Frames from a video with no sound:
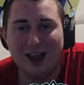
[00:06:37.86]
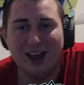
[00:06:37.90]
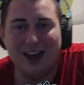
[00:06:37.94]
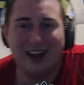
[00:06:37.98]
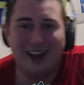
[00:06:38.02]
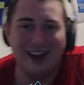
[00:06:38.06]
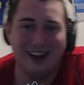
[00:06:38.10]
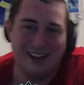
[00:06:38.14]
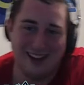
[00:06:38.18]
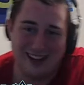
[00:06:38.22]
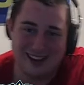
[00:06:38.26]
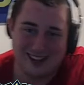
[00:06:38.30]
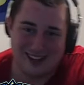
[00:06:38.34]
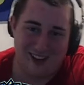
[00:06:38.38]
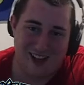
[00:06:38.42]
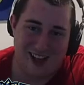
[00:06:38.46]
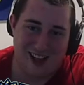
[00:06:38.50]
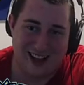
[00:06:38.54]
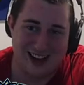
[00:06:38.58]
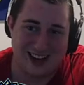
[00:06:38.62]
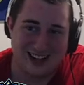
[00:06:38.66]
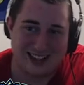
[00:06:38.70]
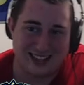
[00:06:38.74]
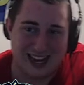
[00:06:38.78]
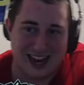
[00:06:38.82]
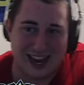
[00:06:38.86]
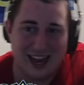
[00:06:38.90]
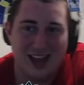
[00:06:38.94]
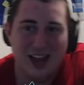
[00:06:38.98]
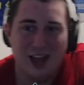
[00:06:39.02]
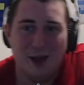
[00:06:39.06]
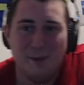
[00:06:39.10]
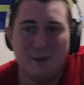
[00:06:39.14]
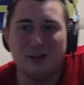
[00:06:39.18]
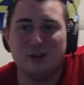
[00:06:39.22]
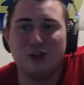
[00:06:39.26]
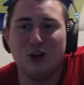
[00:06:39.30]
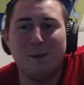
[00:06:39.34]
That's all I gotta say.
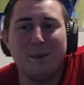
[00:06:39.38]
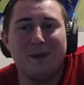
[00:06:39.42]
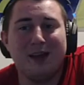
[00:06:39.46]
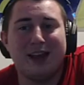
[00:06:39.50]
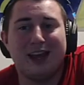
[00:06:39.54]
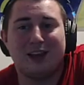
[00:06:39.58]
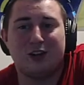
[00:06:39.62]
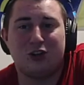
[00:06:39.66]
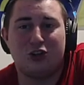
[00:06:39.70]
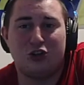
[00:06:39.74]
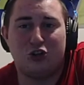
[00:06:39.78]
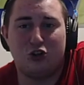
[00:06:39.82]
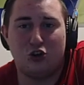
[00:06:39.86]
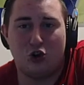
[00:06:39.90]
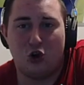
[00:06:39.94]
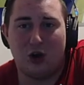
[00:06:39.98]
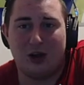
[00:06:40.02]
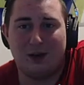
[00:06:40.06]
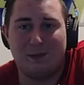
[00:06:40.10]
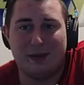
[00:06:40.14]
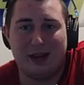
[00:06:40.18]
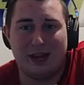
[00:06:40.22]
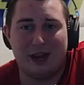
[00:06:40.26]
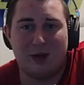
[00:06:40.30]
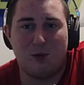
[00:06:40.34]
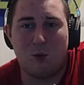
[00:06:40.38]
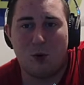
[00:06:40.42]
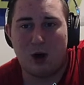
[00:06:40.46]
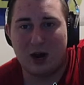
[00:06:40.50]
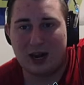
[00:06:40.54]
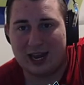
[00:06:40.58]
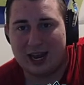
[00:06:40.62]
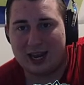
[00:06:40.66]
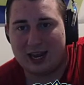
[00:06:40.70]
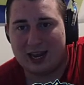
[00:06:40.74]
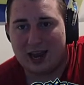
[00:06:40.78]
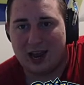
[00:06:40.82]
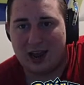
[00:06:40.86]
But Triple Kick should be a
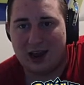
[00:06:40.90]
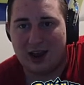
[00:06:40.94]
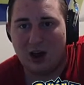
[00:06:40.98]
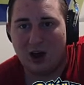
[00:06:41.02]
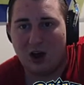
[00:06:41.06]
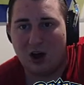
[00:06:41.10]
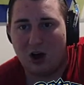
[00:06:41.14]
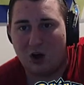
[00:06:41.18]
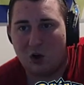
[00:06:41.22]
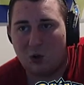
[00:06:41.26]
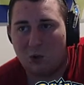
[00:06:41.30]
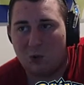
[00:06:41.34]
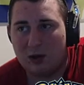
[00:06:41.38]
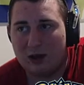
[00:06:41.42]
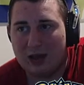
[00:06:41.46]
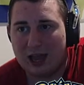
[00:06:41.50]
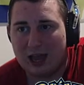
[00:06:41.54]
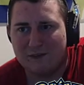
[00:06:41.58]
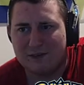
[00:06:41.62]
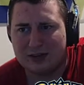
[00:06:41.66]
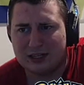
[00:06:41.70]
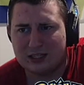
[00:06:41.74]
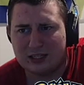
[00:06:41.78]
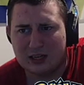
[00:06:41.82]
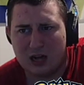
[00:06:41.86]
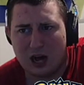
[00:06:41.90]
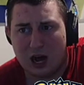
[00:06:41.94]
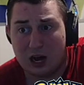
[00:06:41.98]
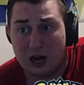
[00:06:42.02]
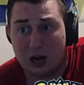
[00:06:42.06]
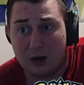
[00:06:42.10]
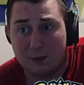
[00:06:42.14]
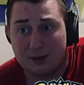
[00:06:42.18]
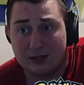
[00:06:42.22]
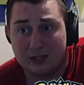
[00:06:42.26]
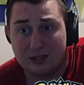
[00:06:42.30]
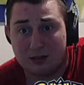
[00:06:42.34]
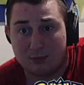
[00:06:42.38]
one-hit KO. If it's not,
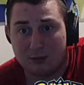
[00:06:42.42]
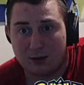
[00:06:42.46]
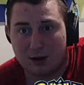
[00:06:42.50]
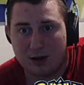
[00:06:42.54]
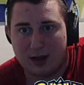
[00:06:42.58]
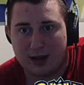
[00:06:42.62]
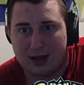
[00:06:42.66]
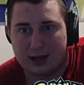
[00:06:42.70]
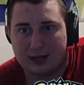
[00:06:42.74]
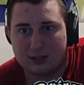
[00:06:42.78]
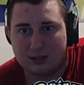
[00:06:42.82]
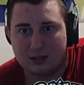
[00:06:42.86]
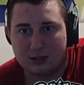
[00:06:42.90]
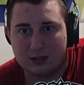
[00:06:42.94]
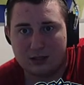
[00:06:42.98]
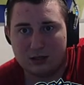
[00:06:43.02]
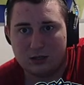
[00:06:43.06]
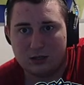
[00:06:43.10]
I'll be surprised.